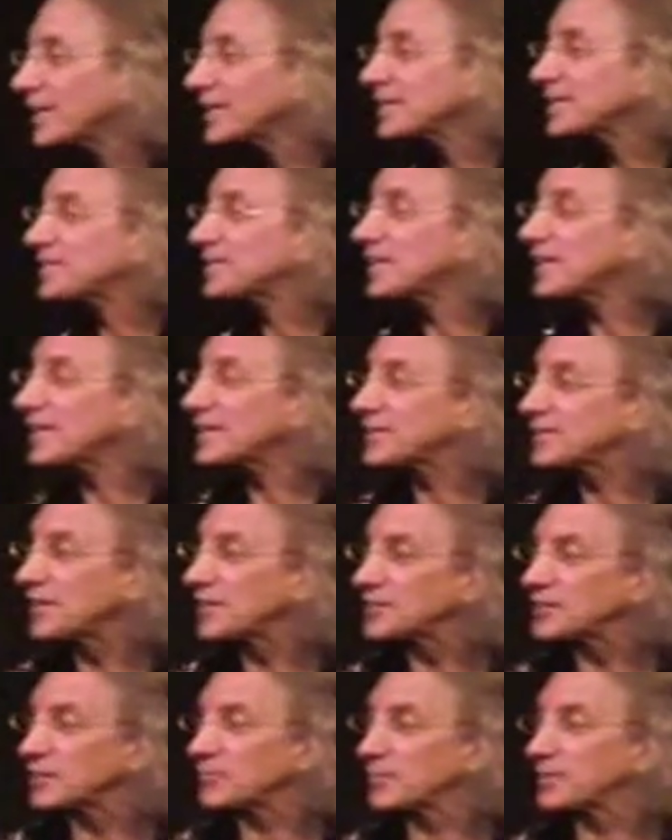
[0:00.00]
in
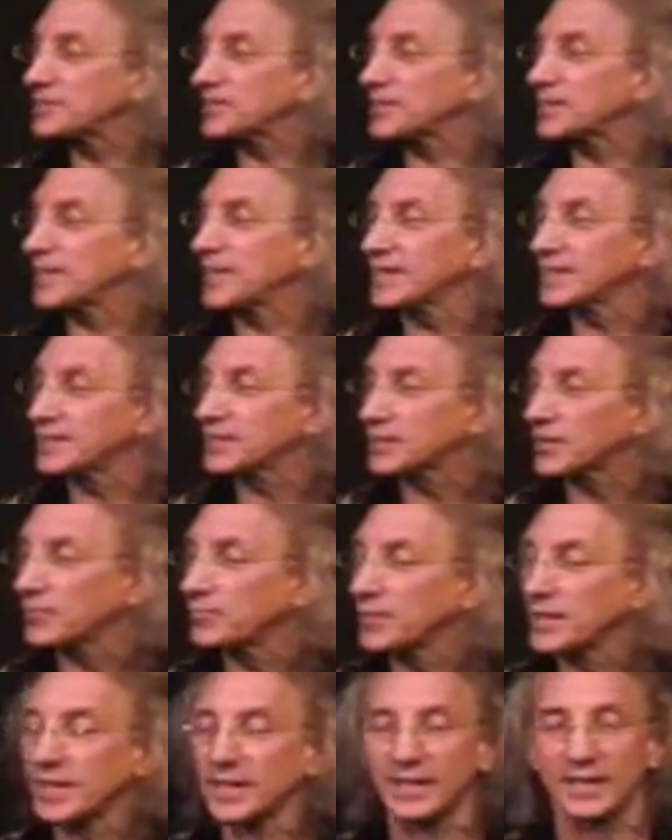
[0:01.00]
cynicism is akin to
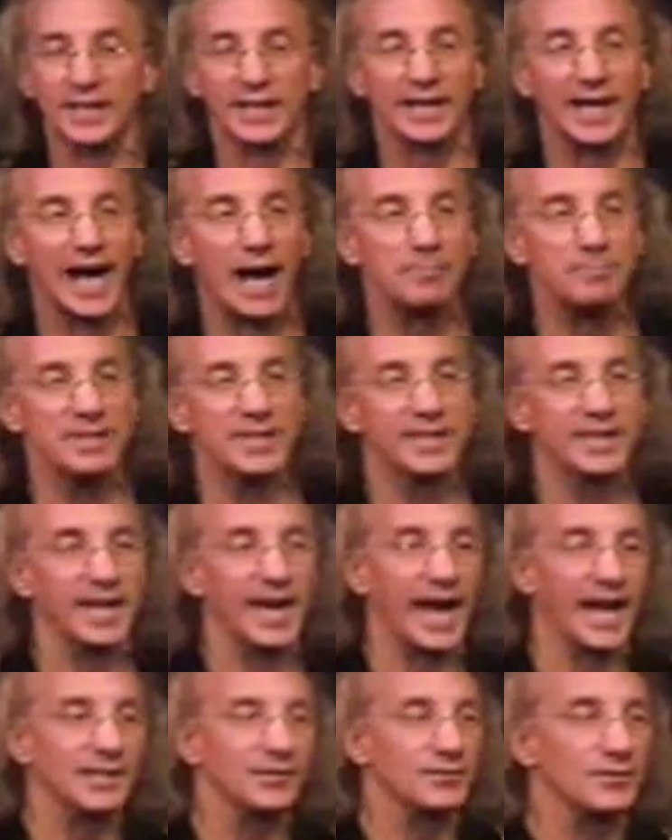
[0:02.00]
committing a
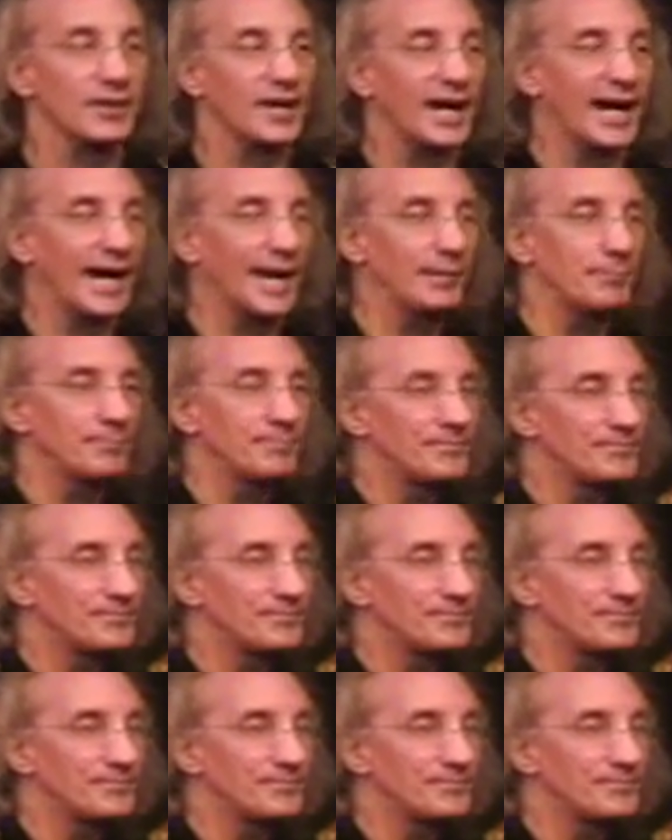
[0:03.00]
copycat crime.